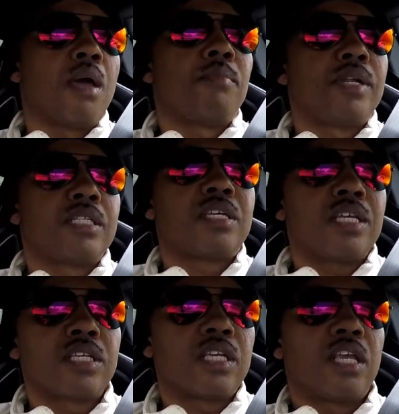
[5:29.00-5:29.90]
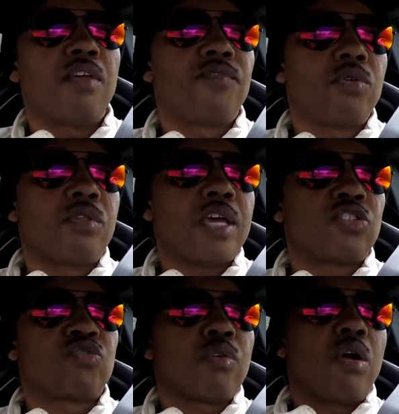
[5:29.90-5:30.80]
but it doesn't give you
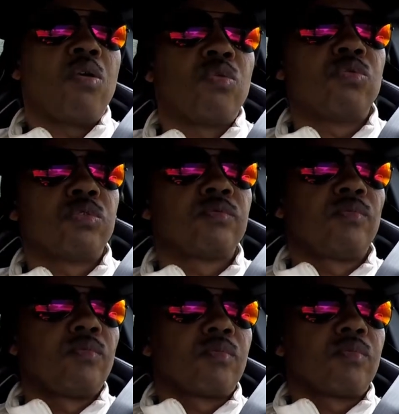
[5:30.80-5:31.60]
that drone